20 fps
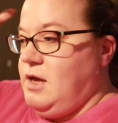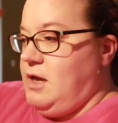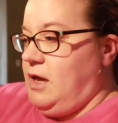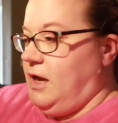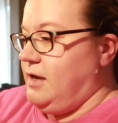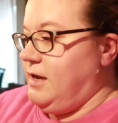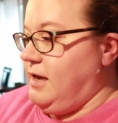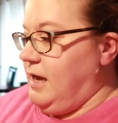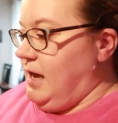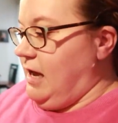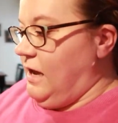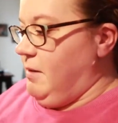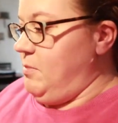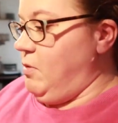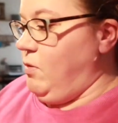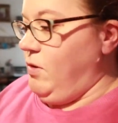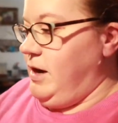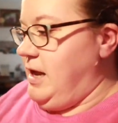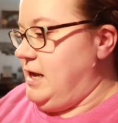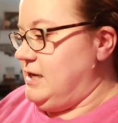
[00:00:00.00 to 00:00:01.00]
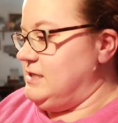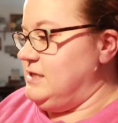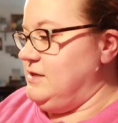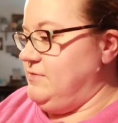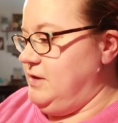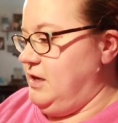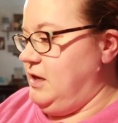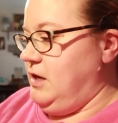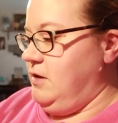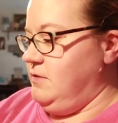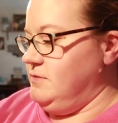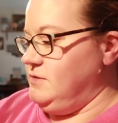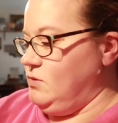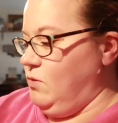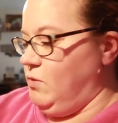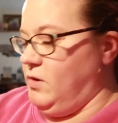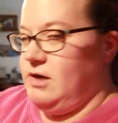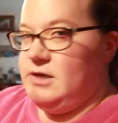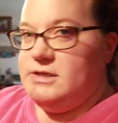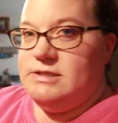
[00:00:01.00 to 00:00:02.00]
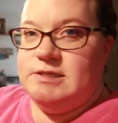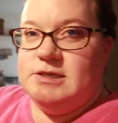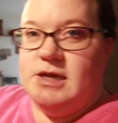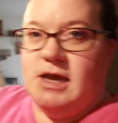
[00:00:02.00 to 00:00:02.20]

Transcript: a game or an activity of sorts.